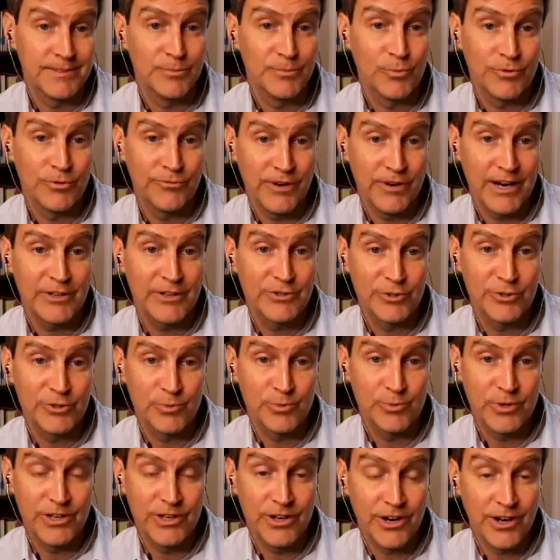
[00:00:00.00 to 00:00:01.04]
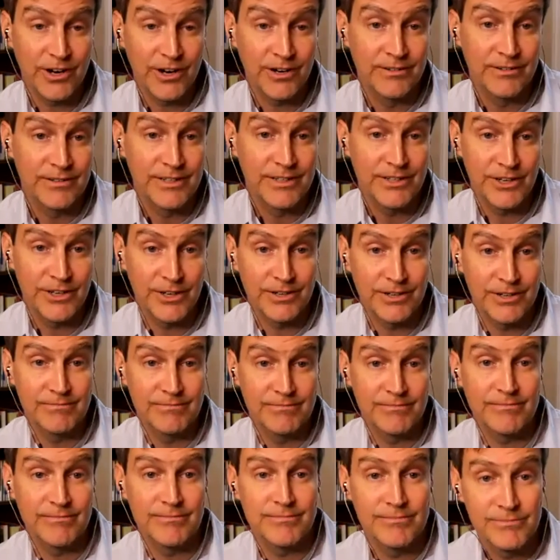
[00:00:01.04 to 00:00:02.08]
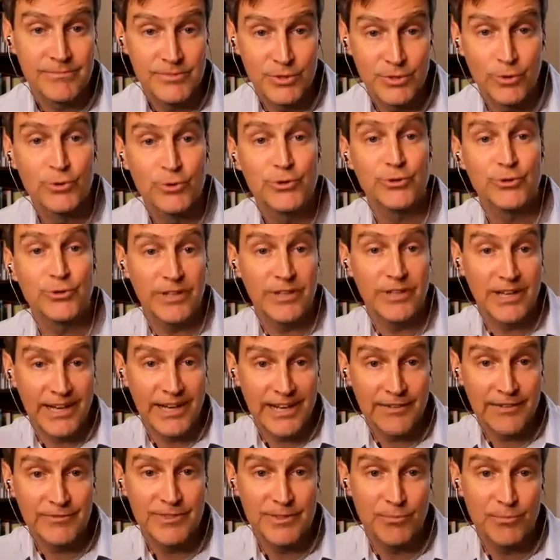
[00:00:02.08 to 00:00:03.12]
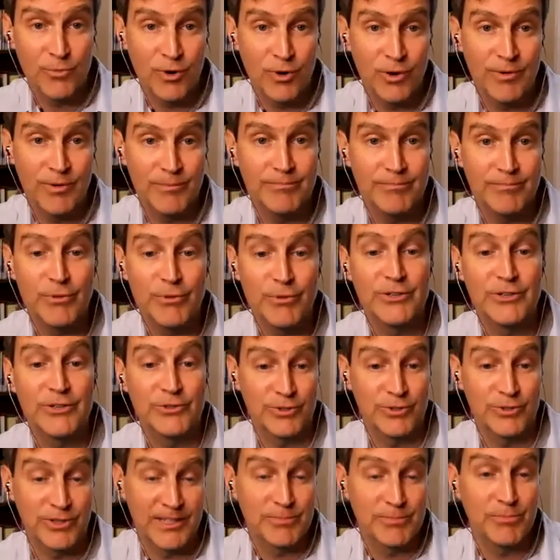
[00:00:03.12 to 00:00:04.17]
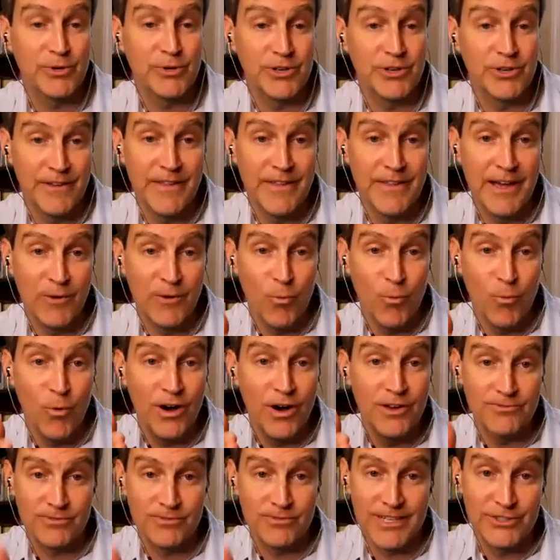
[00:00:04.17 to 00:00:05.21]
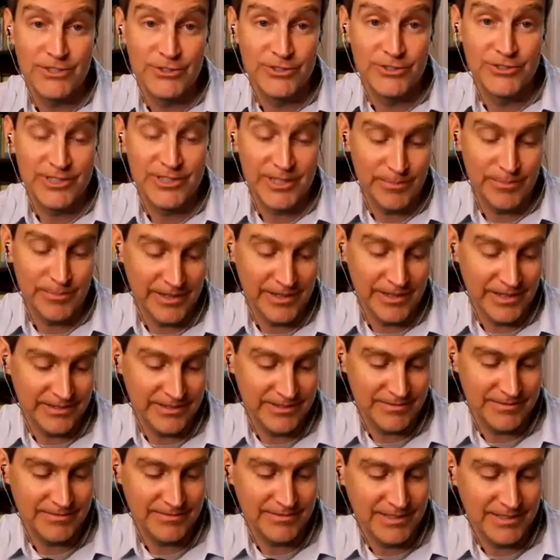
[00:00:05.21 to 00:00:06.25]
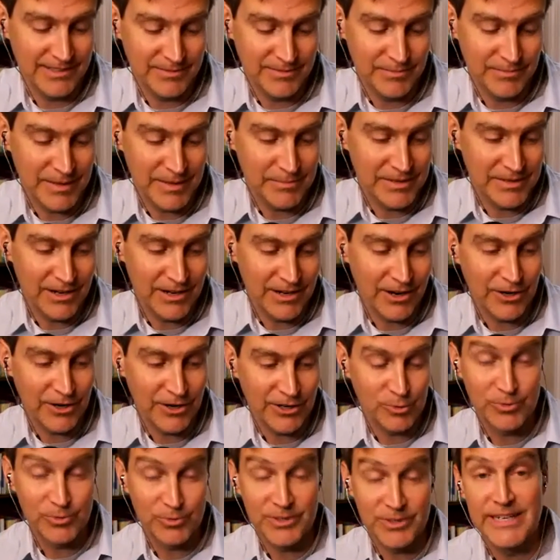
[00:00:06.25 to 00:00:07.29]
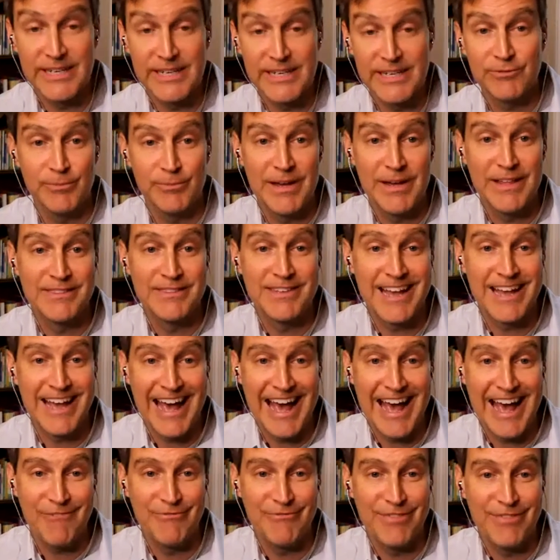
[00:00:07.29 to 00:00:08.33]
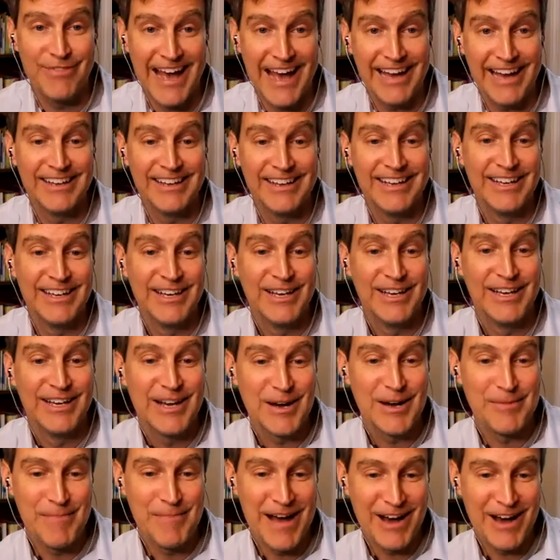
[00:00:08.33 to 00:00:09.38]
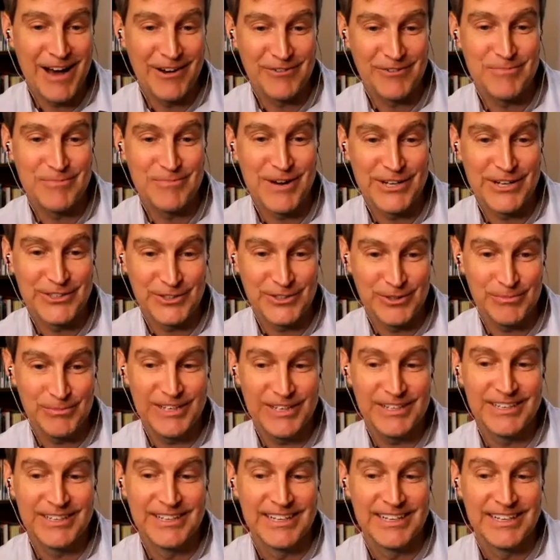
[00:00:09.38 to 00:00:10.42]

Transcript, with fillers: The mm-hmm. more fractured we are in our social lives, the more pressure gets put on that one relationship. And it's it's maybe yeah. arguably never meant to have that amount of pressure, but